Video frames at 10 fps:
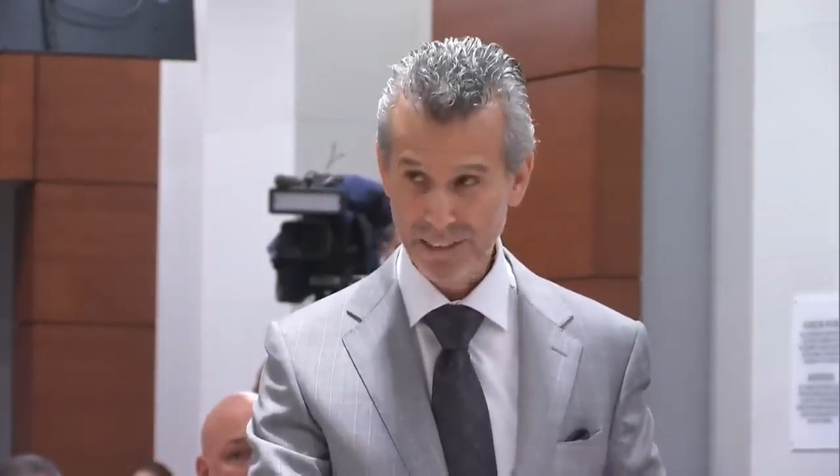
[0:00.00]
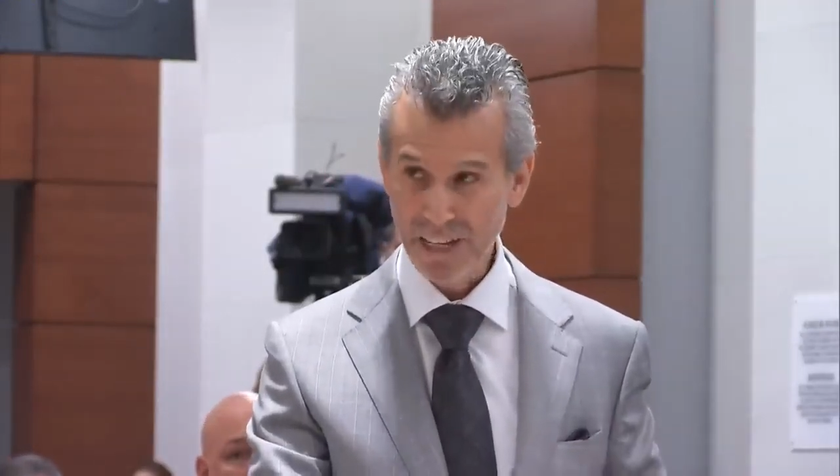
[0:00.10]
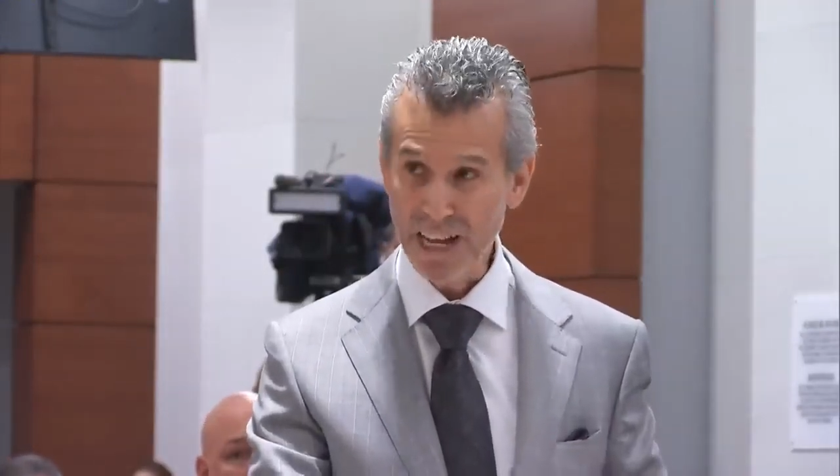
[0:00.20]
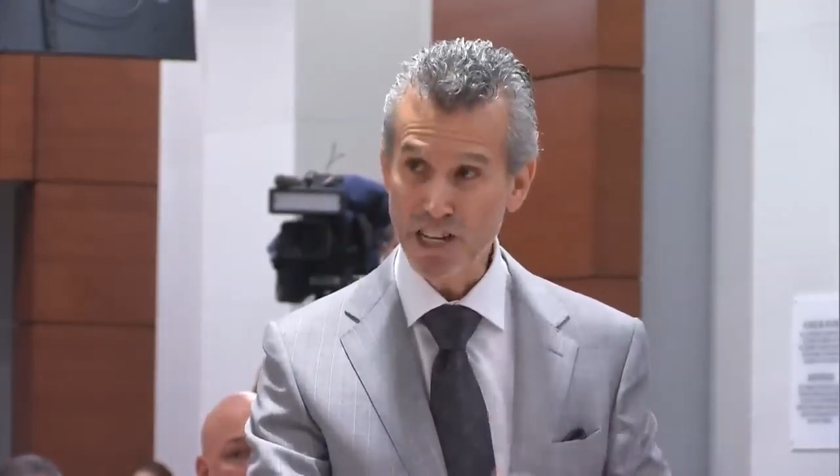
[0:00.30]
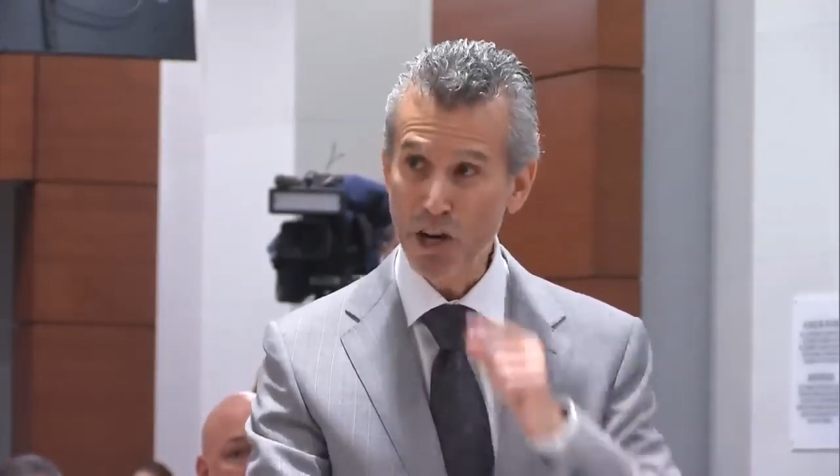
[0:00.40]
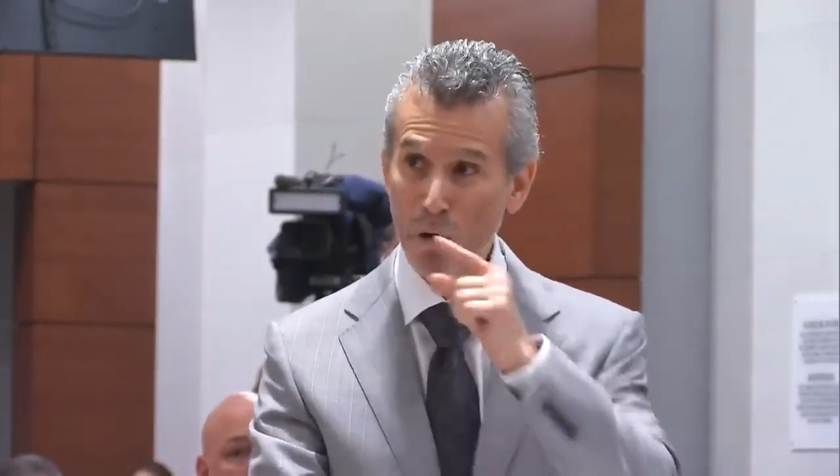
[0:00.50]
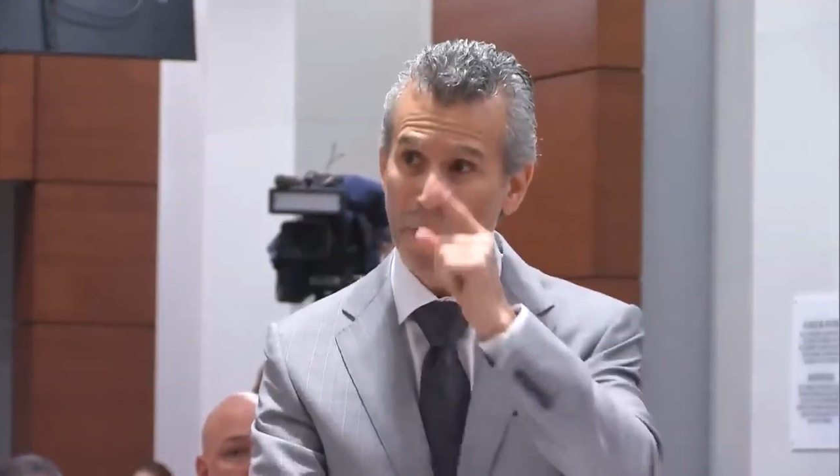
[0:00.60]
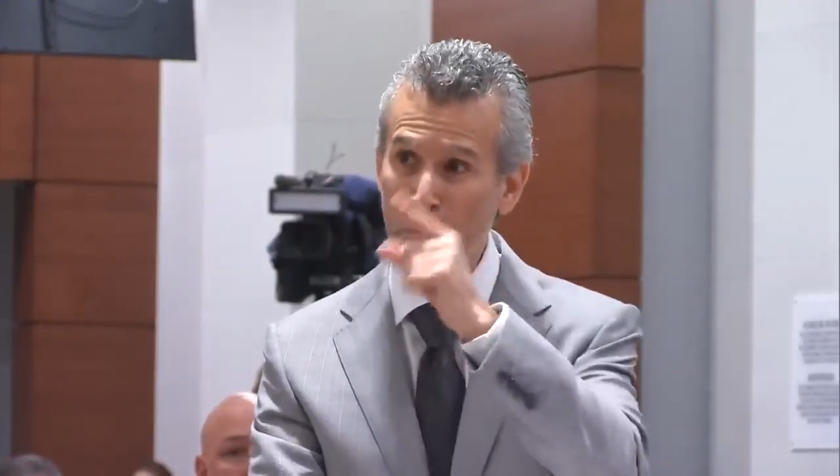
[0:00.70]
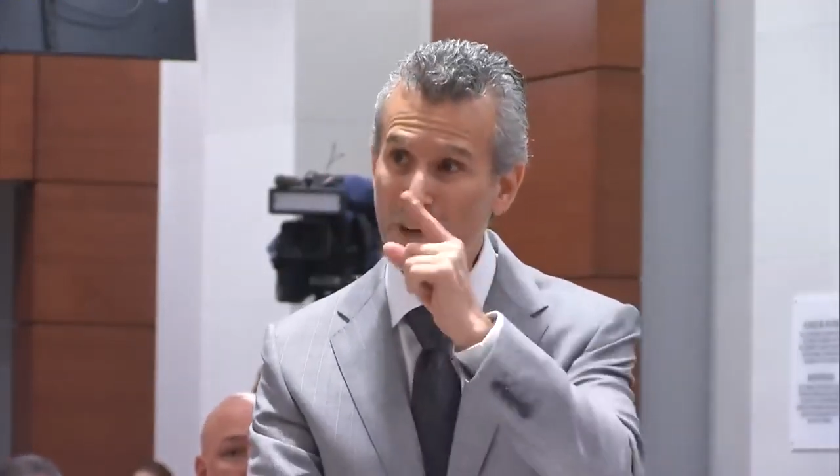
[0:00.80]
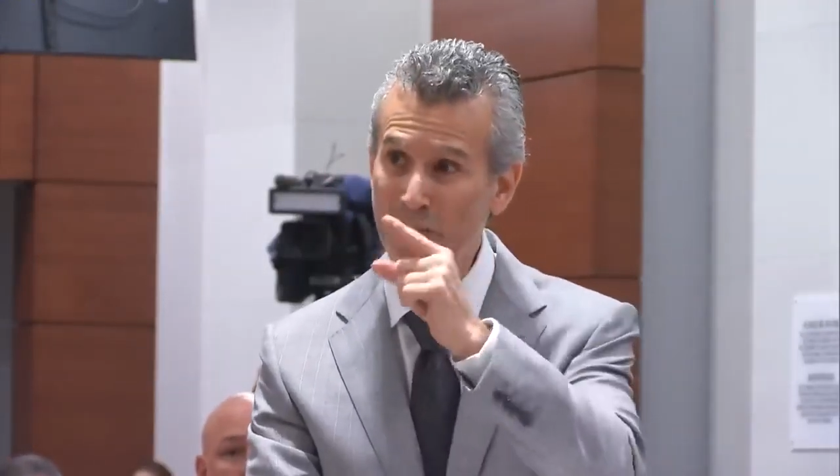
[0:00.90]
And you know what
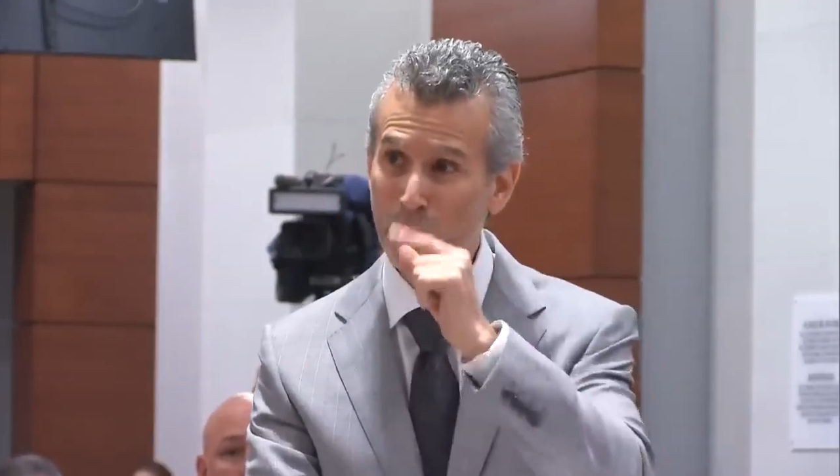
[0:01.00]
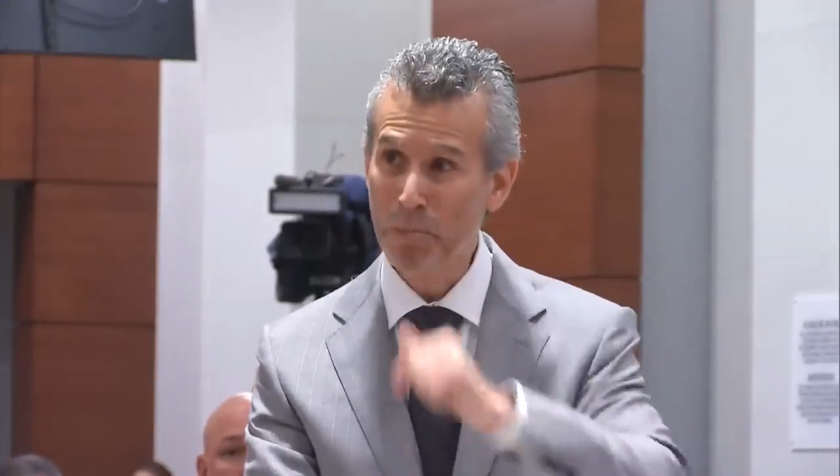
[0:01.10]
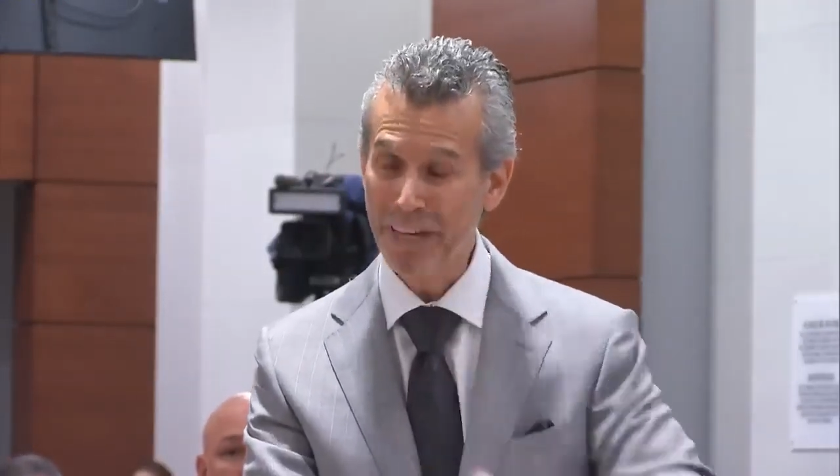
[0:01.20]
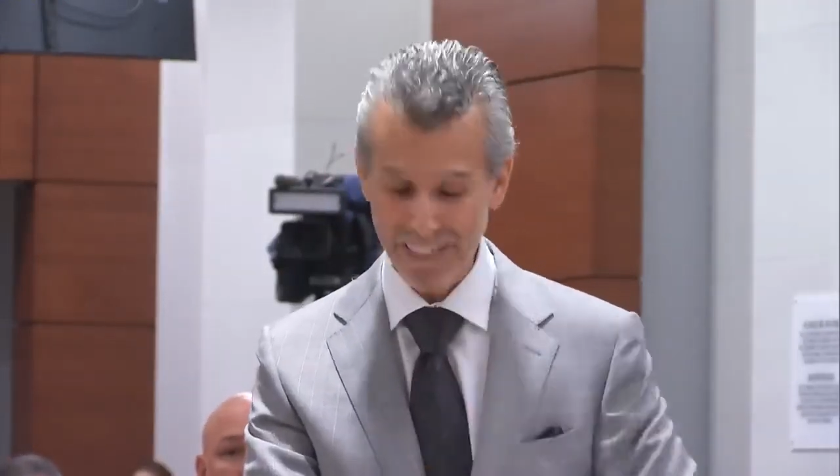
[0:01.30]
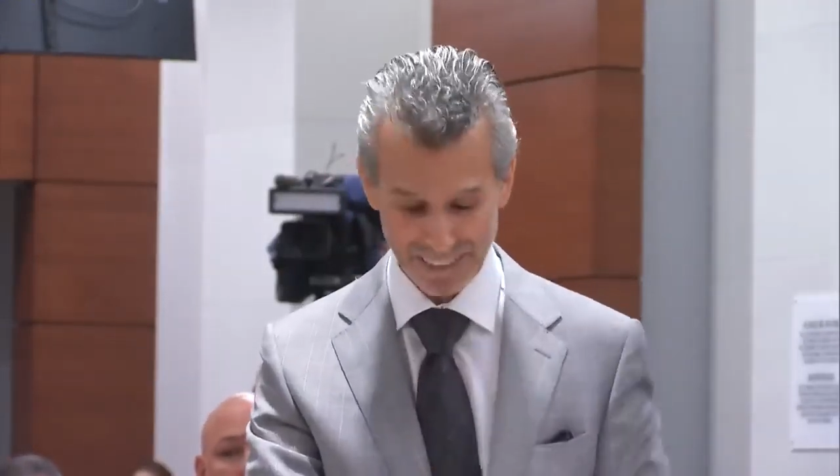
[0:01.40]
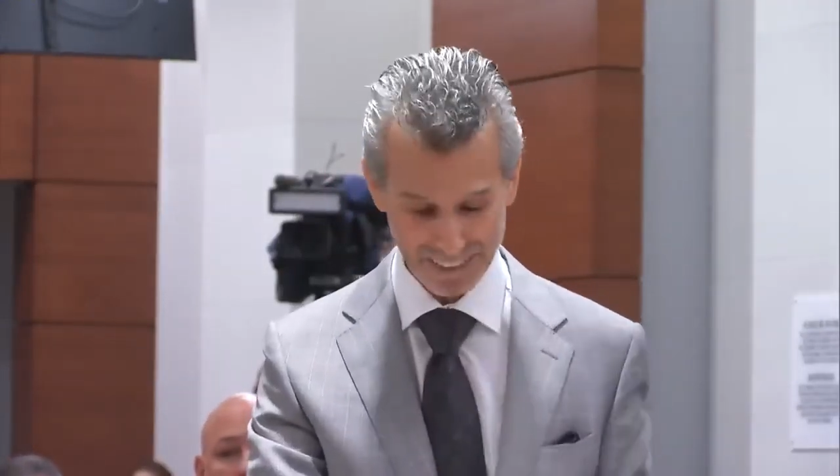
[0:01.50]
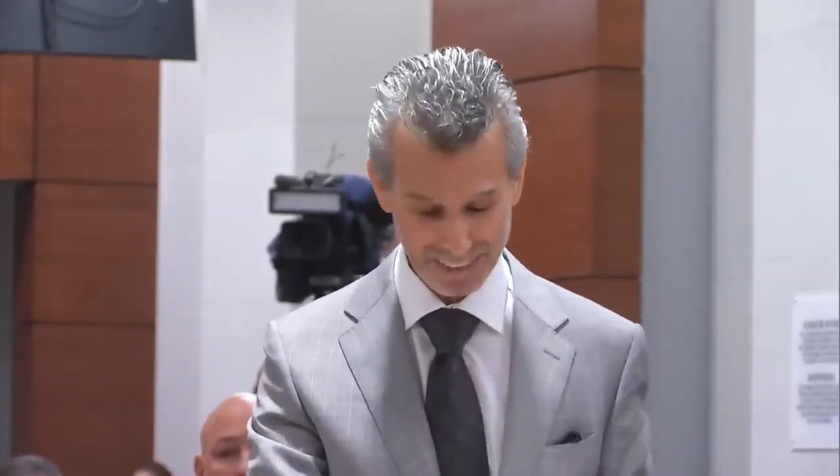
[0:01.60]
my wish will be?